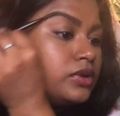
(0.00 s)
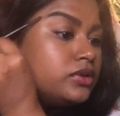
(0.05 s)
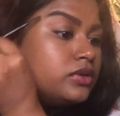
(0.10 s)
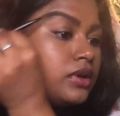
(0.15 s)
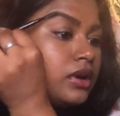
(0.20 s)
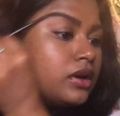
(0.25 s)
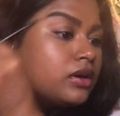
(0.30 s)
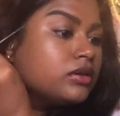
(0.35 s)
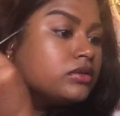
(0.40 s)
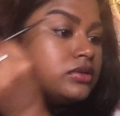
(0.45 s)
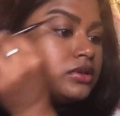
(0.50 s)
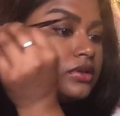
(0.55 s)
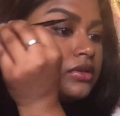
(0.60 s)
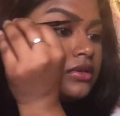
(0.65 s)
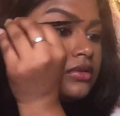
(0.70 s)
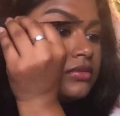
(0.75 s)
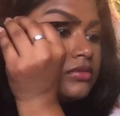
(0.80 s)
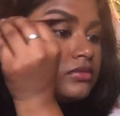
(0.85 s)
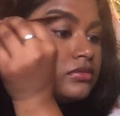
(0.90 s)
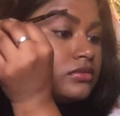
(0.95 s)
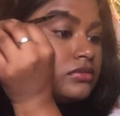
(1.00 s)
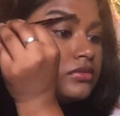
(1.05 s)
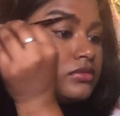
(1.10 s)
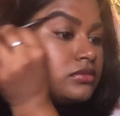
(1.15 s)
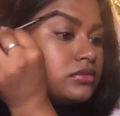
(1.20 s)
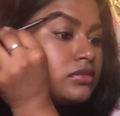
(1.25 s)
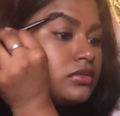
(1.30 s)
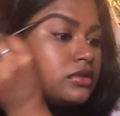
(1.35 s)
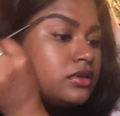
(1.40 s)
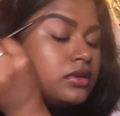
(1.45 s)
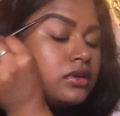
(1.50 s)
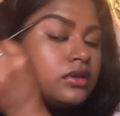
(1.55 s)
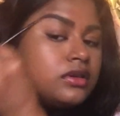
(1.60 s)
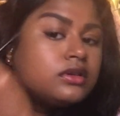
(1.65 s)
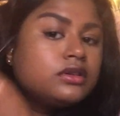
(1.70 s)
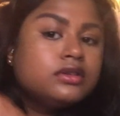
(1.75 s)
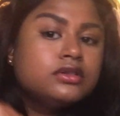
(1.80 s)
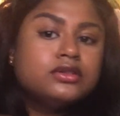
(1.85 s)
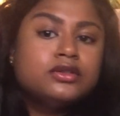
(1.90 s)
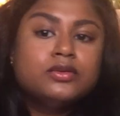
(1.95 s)
get older,
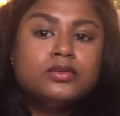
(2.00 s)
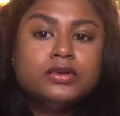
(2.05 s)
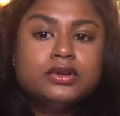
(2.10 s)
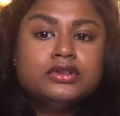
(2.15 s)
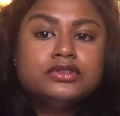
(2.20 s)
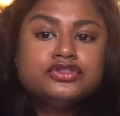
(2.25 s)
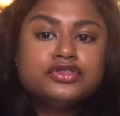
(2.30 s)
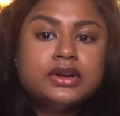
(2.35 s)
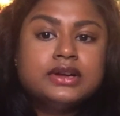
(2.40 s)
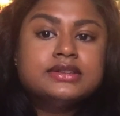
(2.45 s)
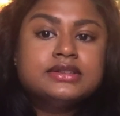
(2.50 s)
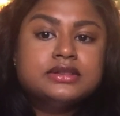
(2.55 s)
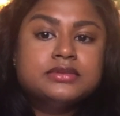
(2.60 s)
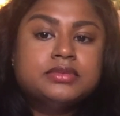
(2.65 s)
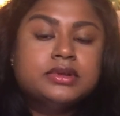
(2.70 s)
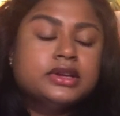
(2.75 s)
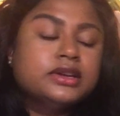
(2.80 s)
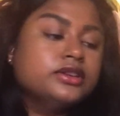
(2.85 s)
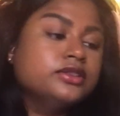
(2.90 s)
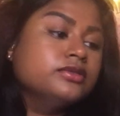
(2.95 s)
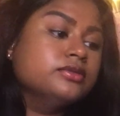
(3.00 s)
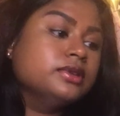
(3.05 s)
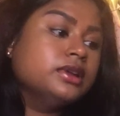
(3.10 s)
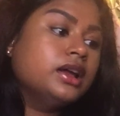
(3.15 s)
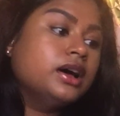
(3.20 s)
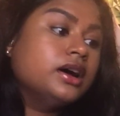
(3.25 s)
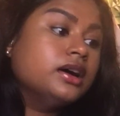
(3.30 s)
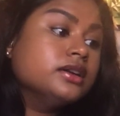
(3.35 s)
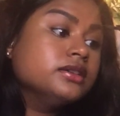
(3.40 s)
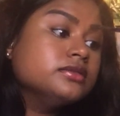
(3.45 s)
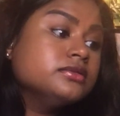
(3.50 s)
the world tries to play you a lot,